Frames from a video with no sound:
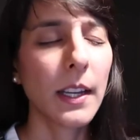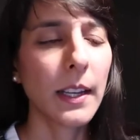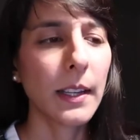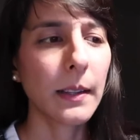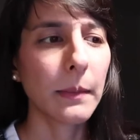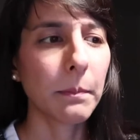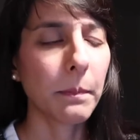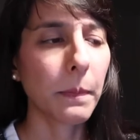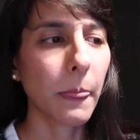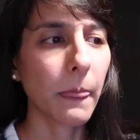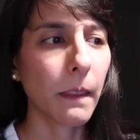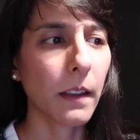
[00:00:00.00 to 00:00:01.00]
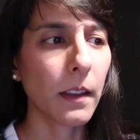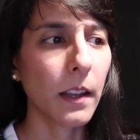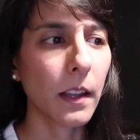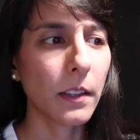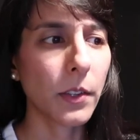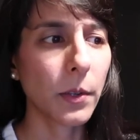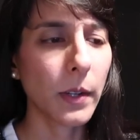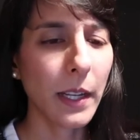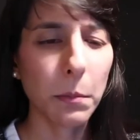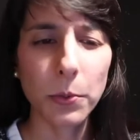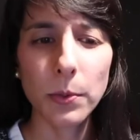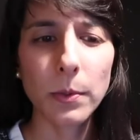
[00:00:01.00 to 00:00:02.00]
um, and you're
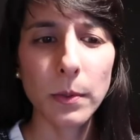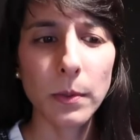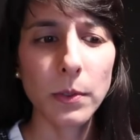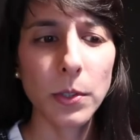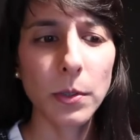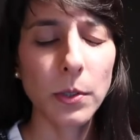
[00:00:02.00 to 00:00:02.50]
able to,